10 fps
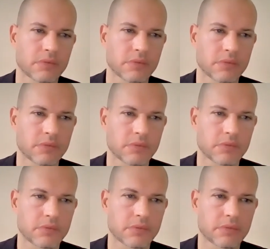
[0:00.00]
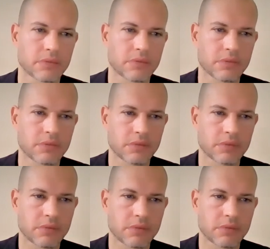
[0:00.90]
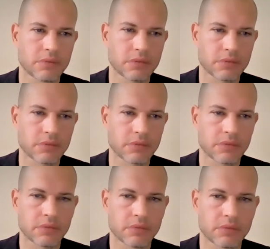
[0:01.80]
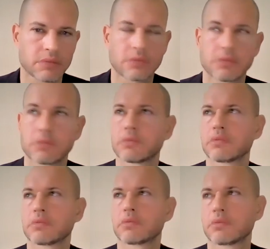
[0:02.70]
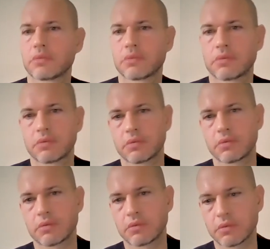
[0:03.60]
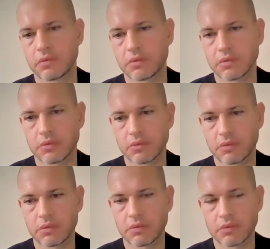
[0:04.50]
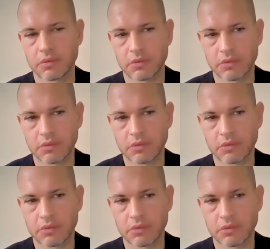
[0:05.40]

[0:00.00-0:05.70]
No words are spoken by the person on screen.